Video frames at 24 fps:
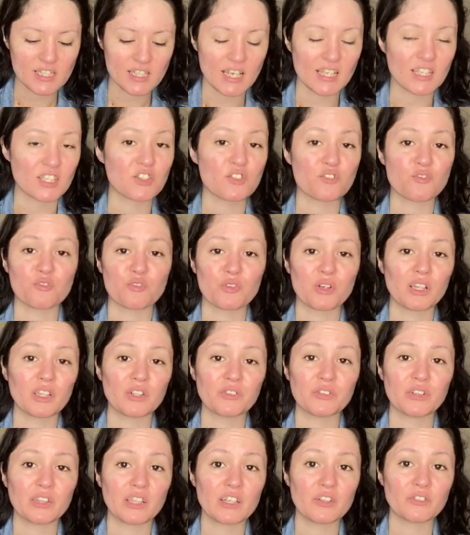It's really,
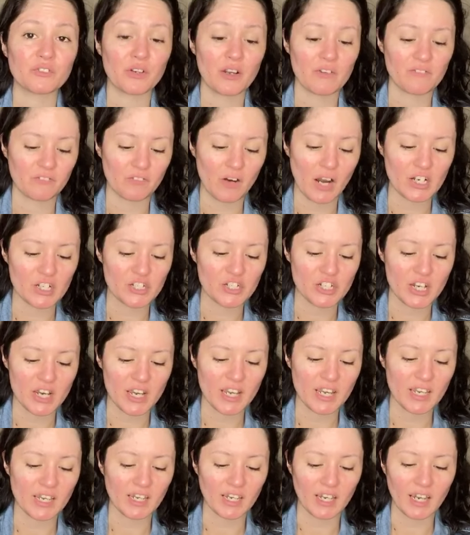really
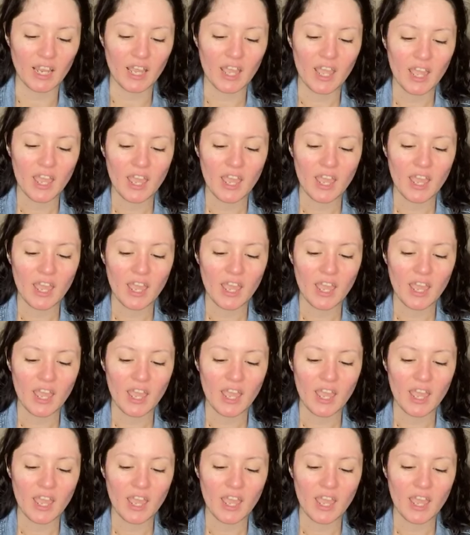refreshing